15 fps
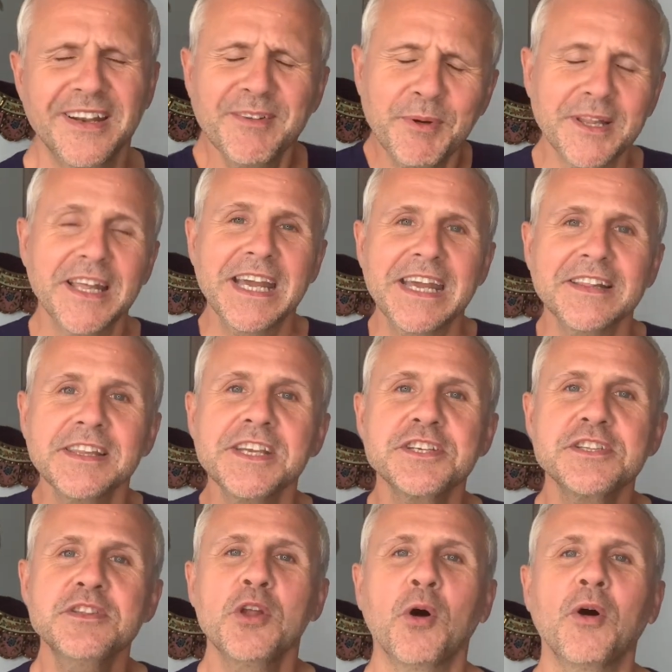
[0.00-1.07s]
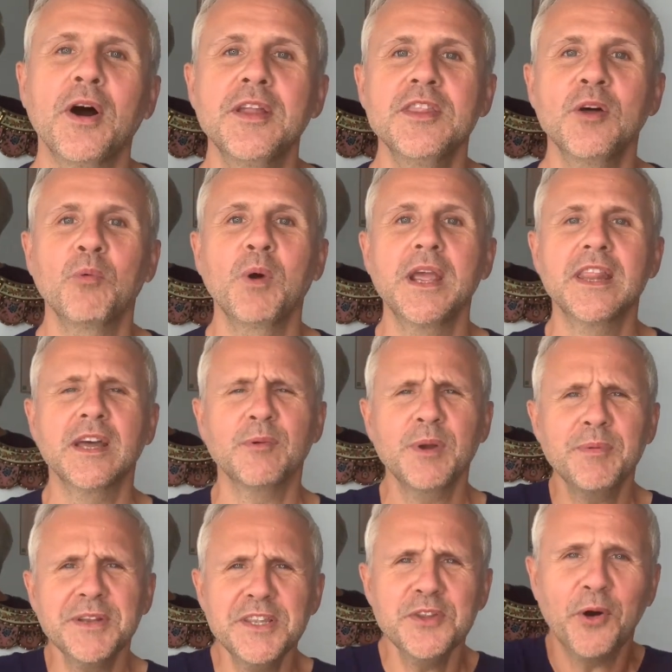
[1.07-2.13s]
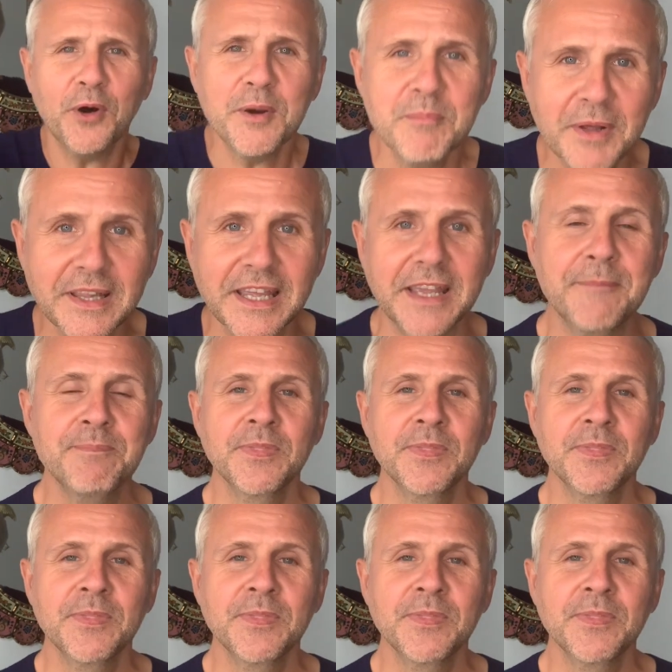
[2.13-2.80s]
Well, at least not in the way that we would normally